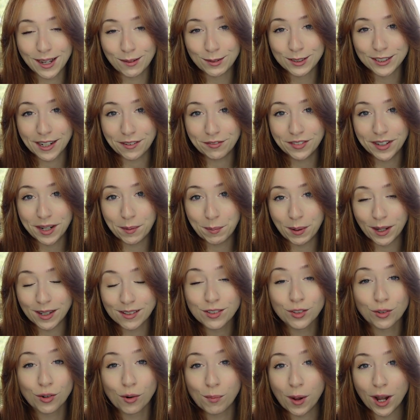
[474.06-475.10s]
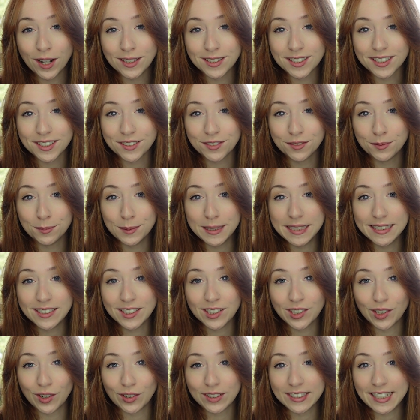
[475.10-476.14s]
That was definitely a personal reminder for me
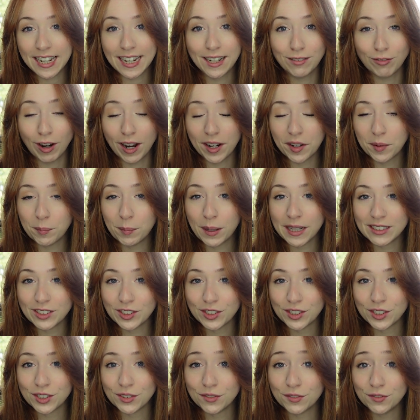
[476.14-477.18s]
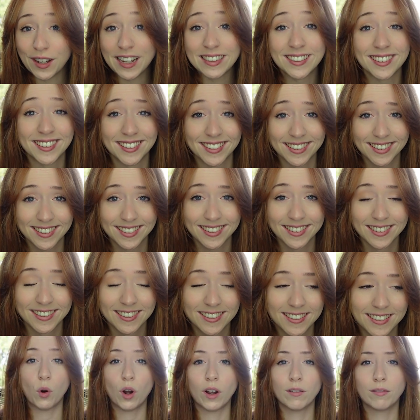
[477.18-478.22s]
to not take random pictures of pheasants.
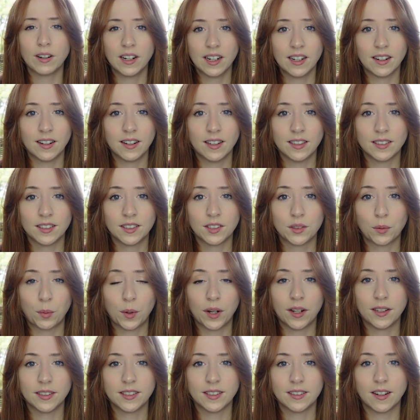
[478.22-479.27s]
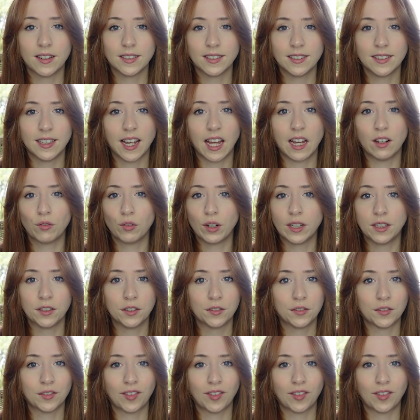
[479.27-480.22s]
What I realised when I started getting rid of